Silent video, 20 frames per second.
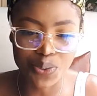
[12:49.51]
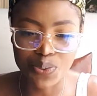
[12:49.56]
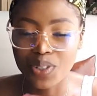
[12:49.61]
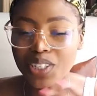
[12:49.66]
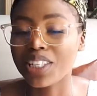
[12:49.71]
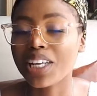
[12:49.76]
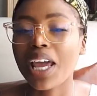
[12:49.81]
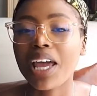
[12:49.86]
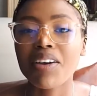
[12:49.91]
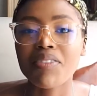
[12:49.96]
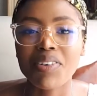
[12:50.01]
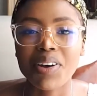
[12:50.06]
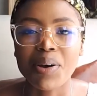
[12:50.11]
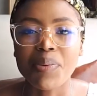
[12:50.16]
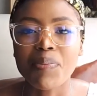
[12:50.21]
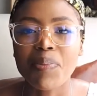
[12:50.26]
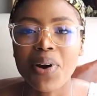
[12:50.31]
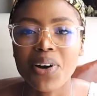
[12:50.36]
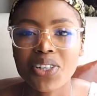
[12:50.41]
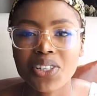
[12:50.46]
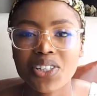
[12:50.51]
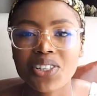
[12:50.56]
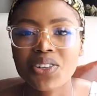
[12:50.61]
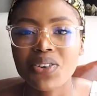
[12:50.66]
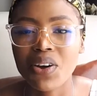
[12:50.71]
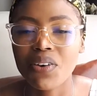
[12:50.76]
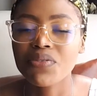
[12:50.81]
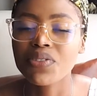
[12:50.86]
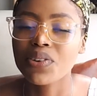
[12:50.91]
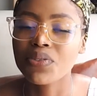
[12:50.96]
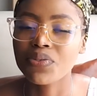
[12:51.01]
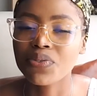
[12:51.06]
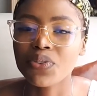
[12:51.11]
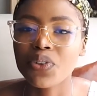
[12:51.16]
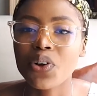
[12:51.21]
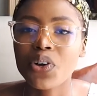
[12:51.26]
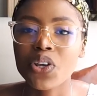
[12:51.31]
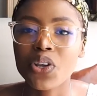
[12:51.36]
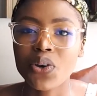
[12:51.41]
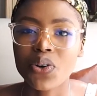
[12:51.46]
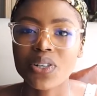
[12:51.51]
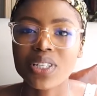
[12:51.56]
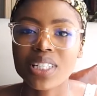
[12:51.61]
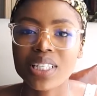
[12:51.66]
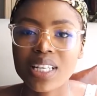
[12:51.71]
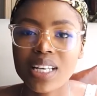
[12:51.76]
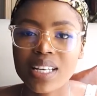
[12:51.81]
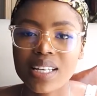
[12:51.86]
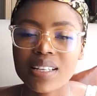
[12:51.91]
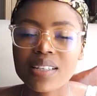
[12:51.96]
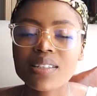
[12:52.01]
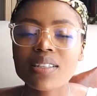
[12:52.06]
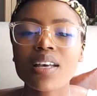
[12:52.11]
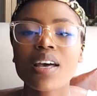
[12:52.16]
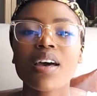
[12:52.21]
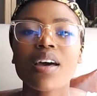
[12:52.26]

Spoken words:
whichever portion of the floor yours is,